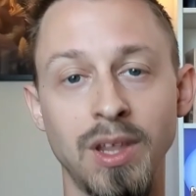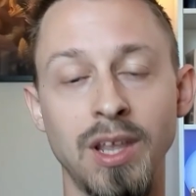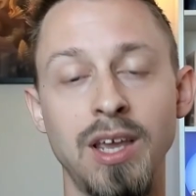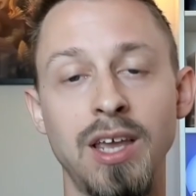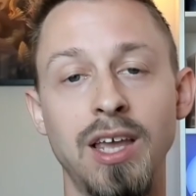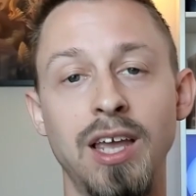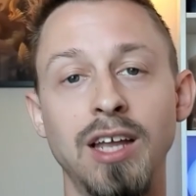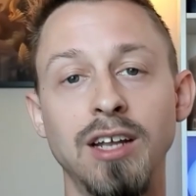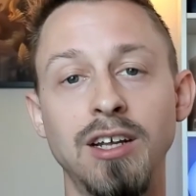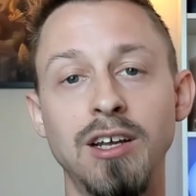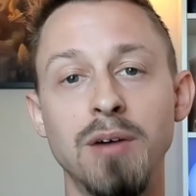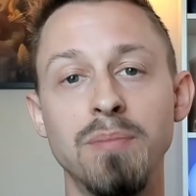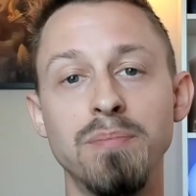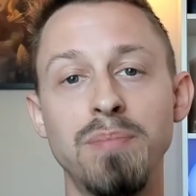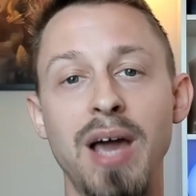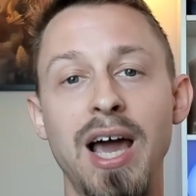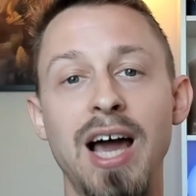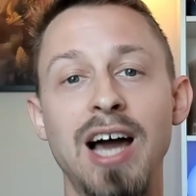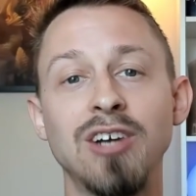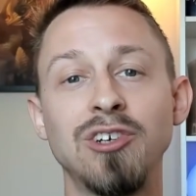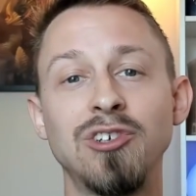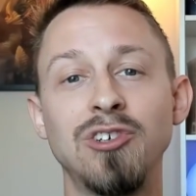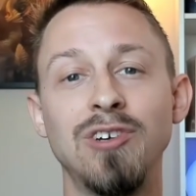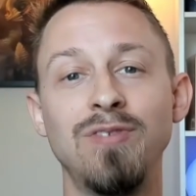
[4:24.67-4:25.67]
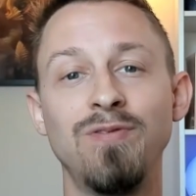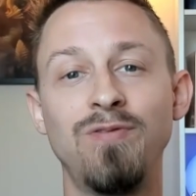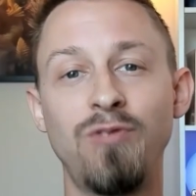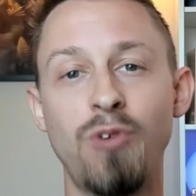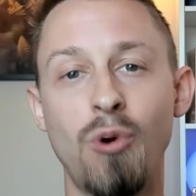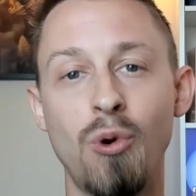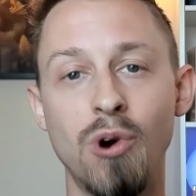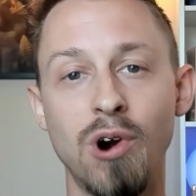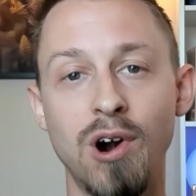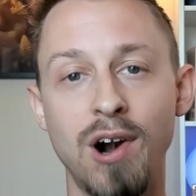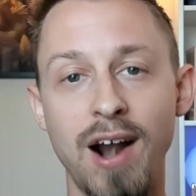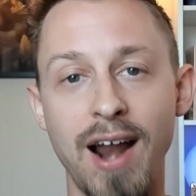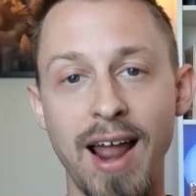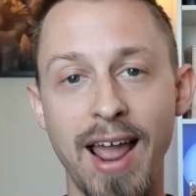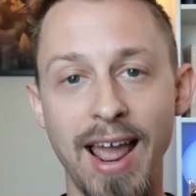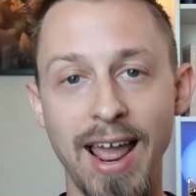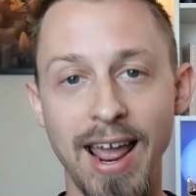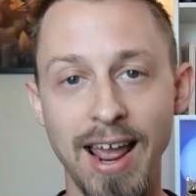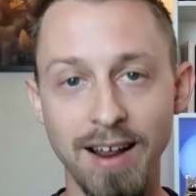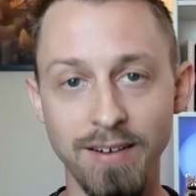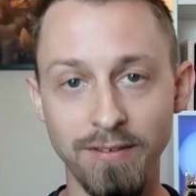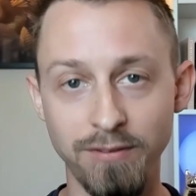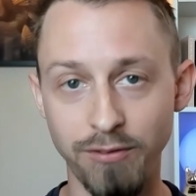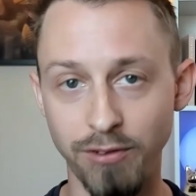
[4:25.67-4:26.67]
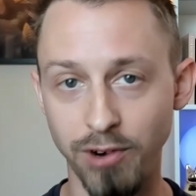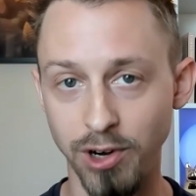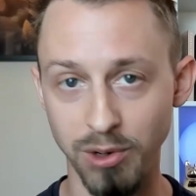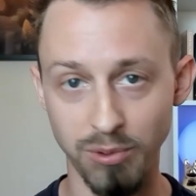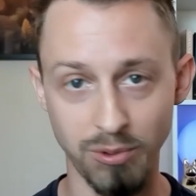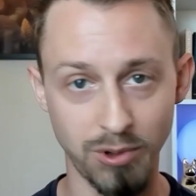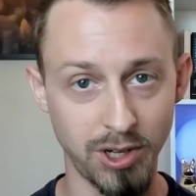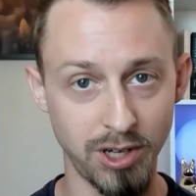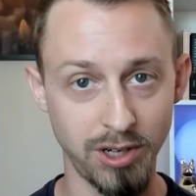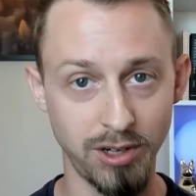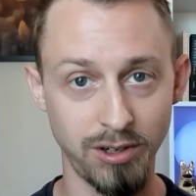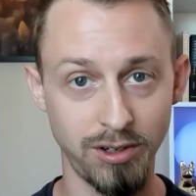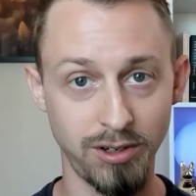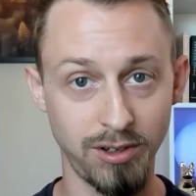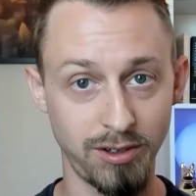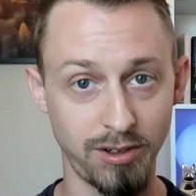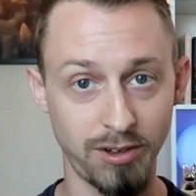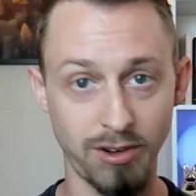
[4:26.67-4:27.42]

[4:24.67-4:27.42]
And compassion for everyone,